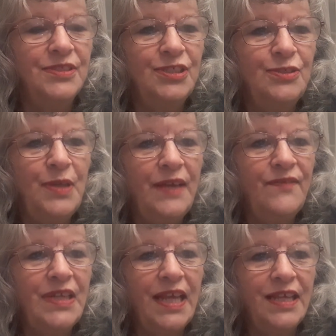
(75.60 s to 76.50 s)
you
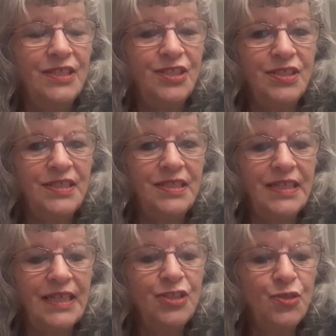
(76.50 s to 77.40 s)
haven't had to
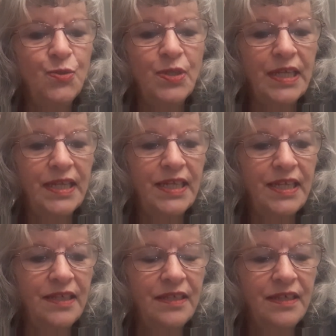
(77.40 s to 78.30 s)
endure
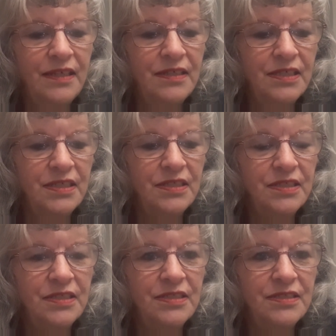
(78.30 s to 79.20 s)
any
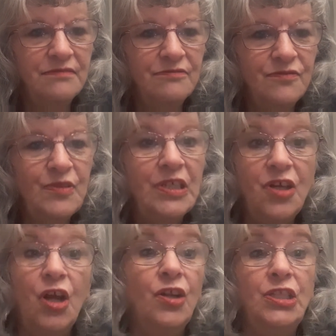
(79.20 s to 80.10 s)
real
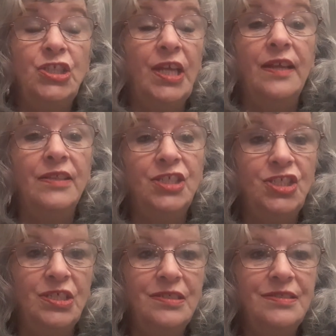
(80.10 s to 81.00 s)
hard
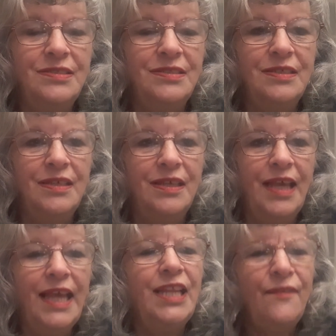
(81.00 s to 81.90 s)
challenges.
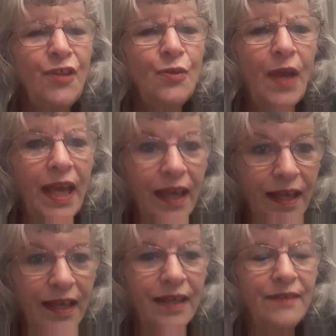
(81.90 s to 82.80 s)
And if you
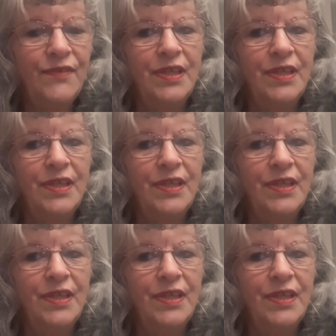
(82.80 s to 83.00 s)
have,